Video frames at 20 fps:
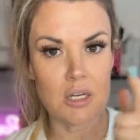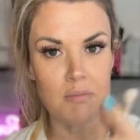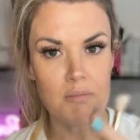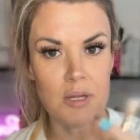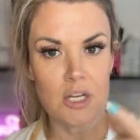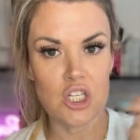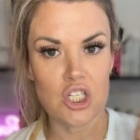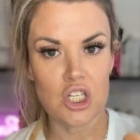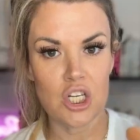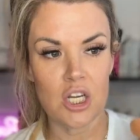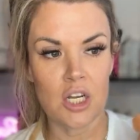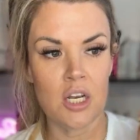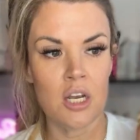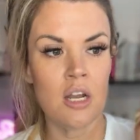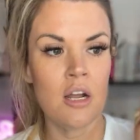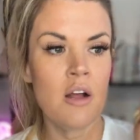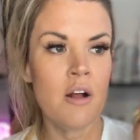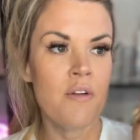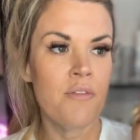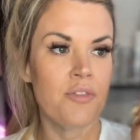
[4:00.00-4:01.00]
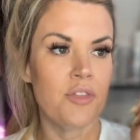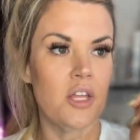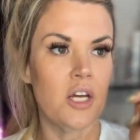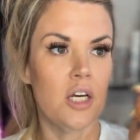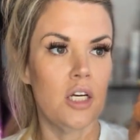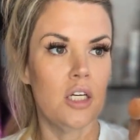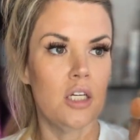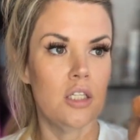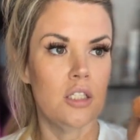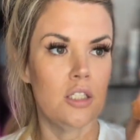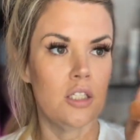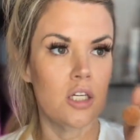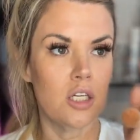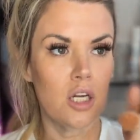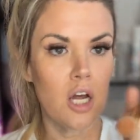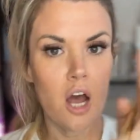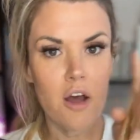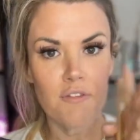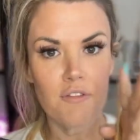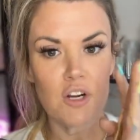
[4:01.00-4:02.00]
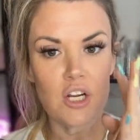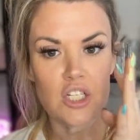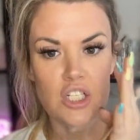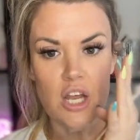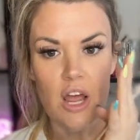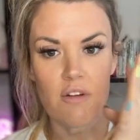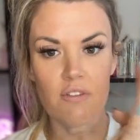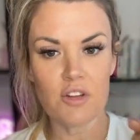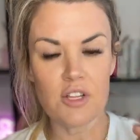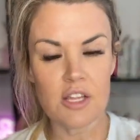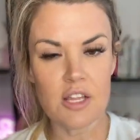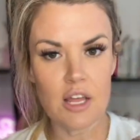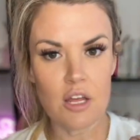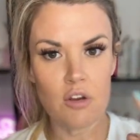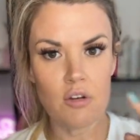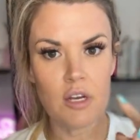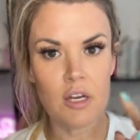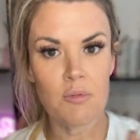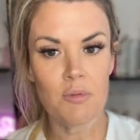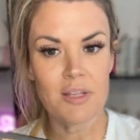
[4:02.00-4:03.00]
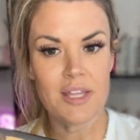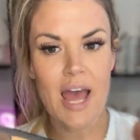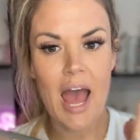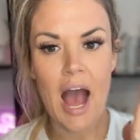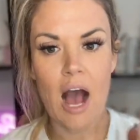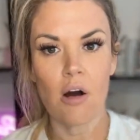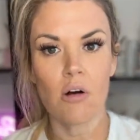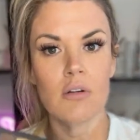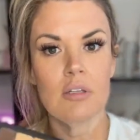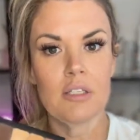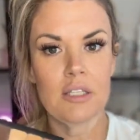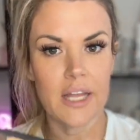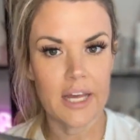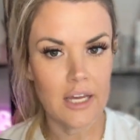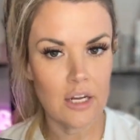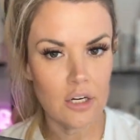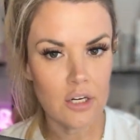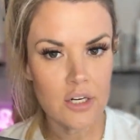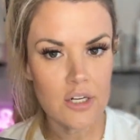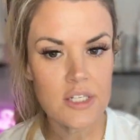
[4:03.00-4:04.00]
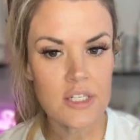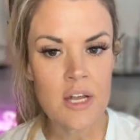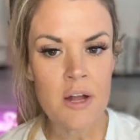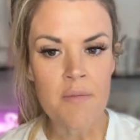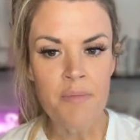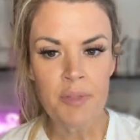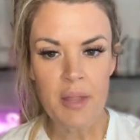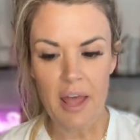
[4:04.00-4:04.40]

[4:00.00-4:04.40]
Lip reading: the dimension, the coverage, everything that you need without layers.